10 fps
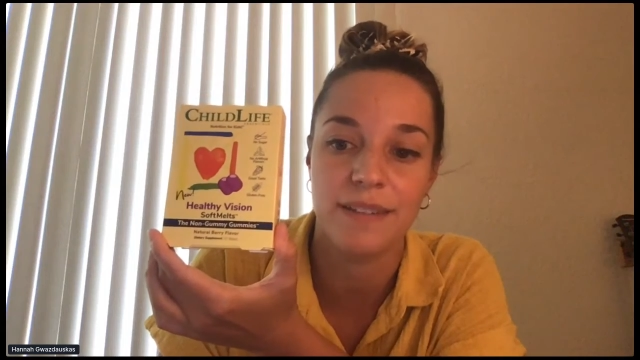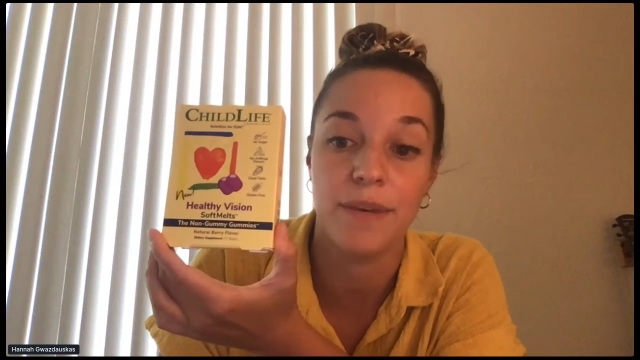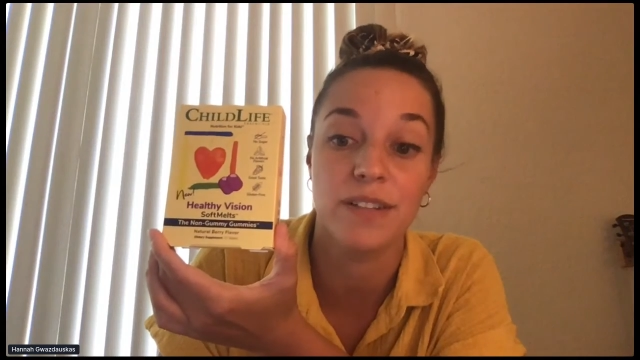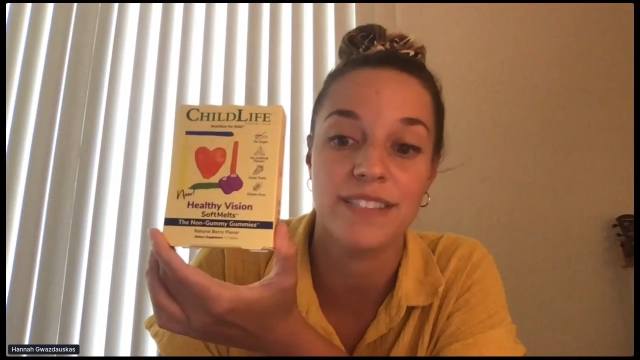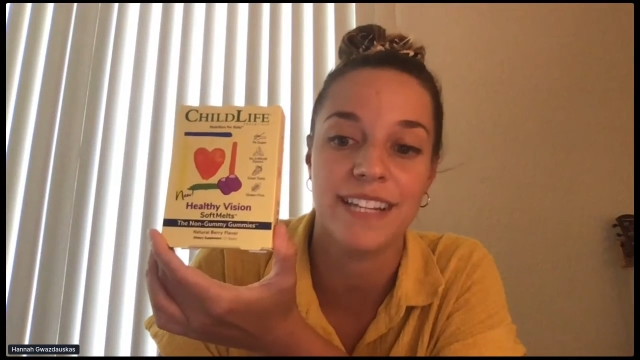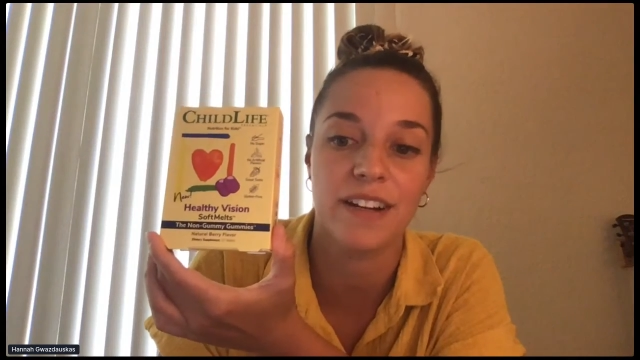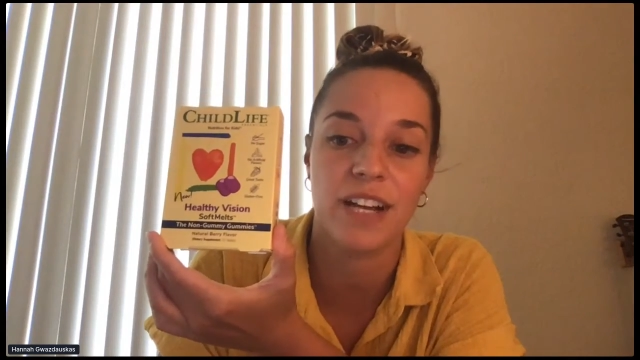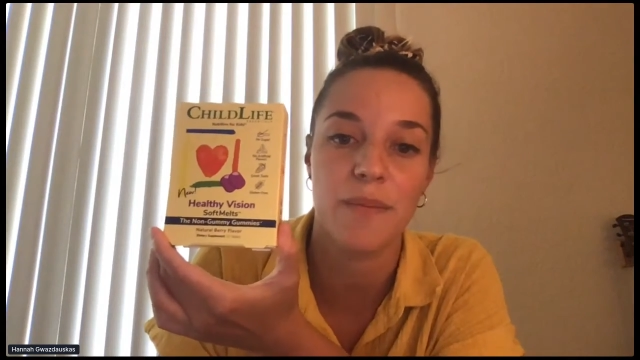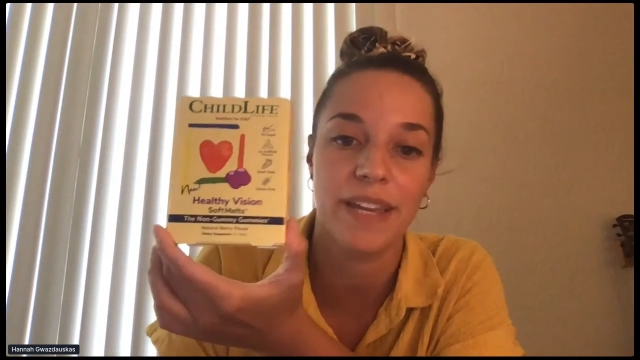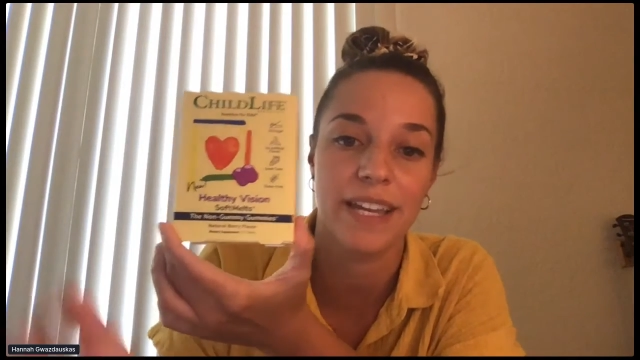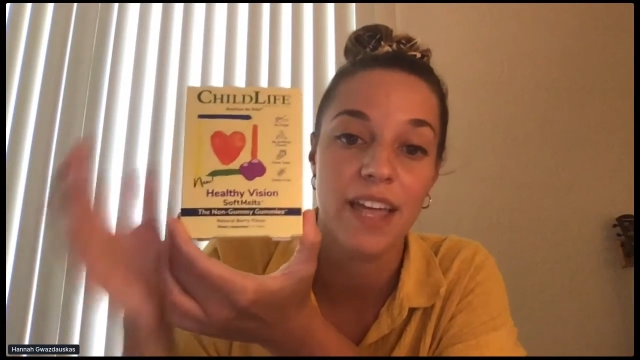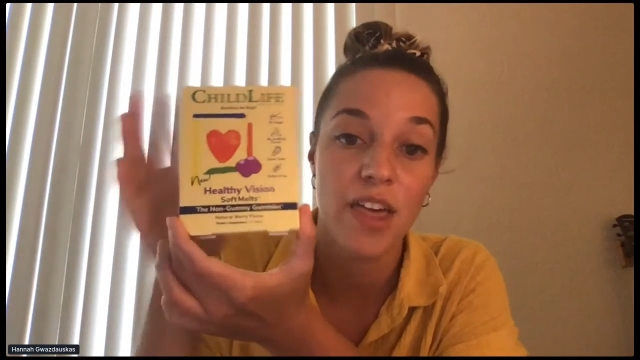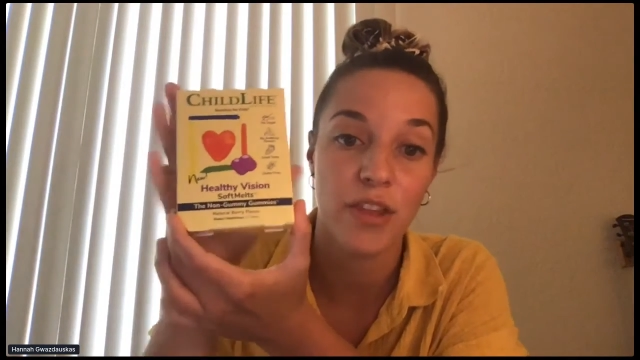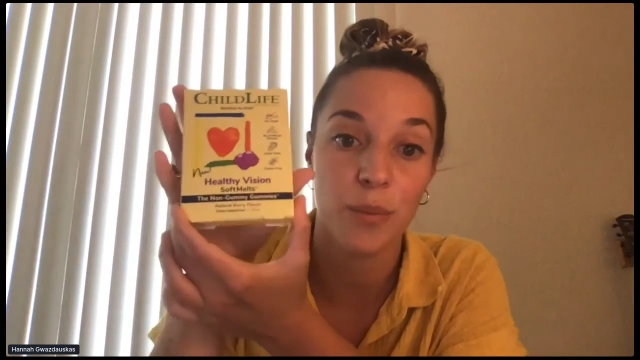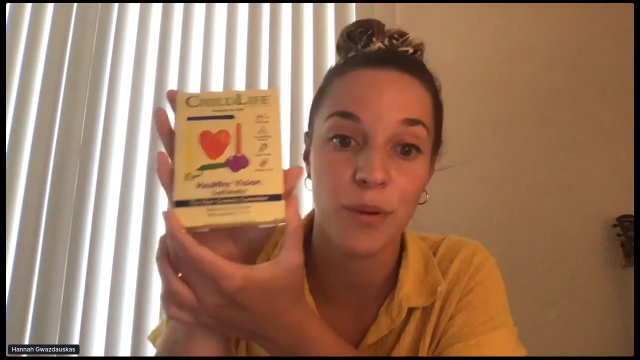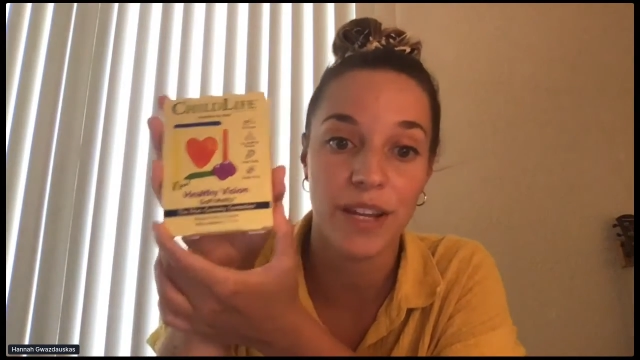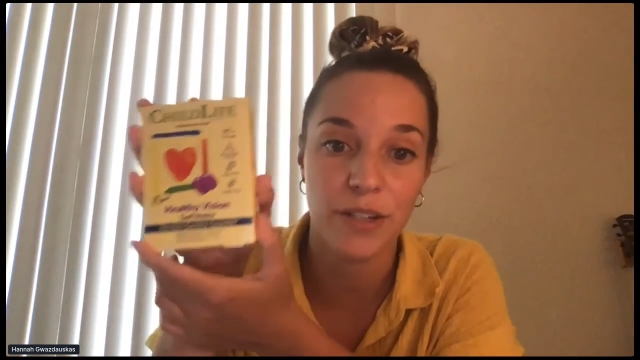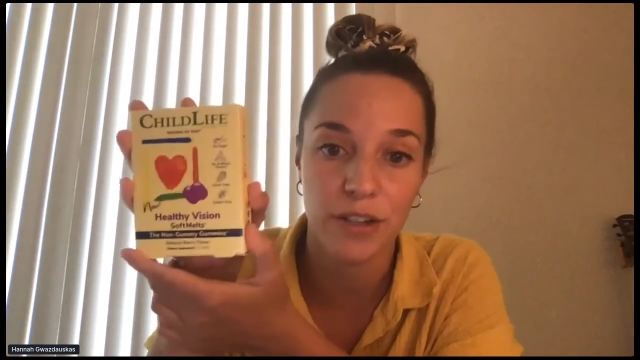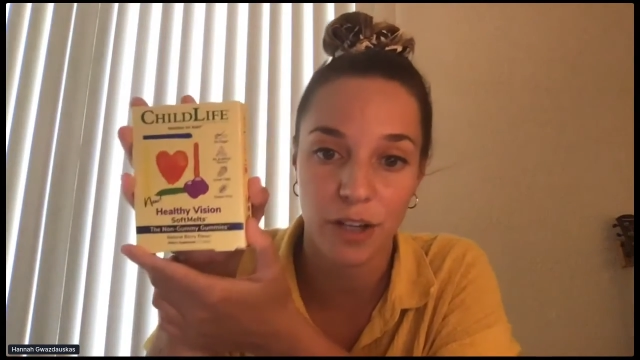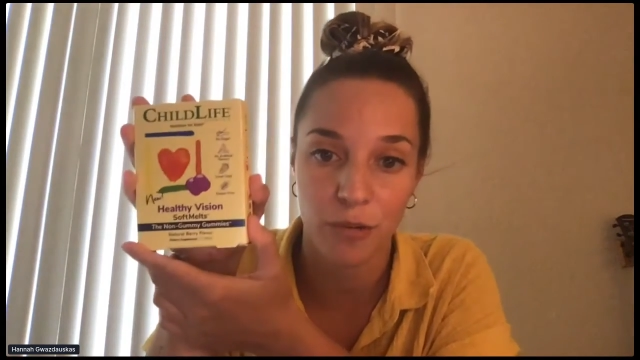melts that are coming. They're brand
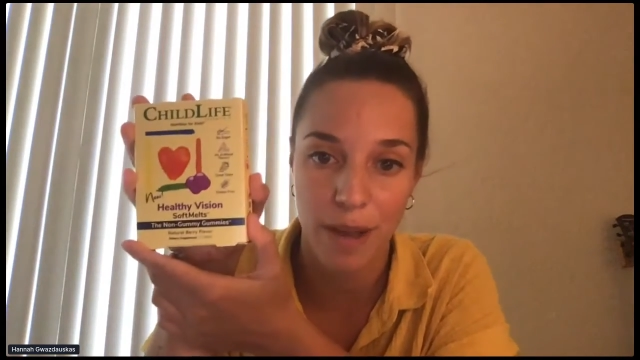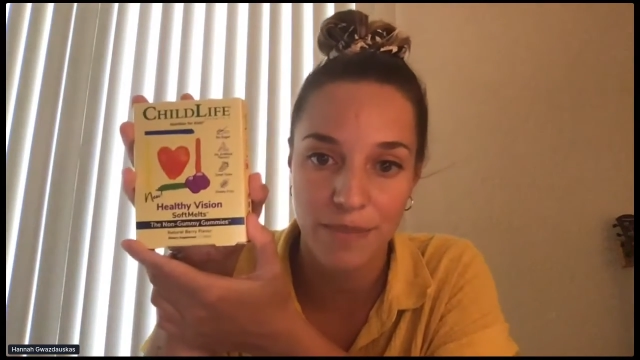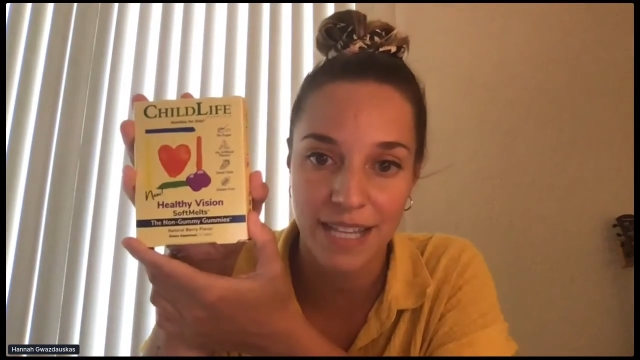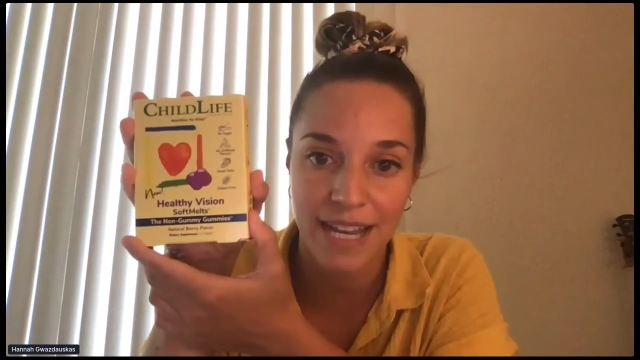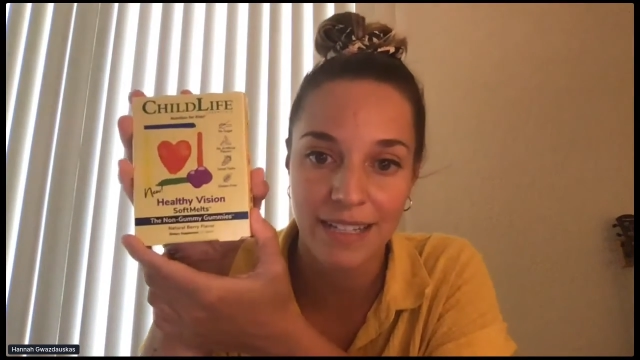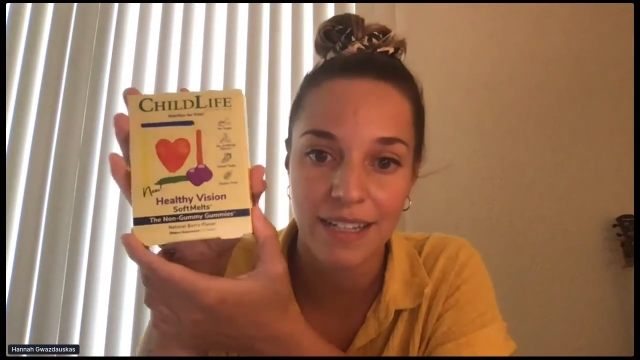new on our website.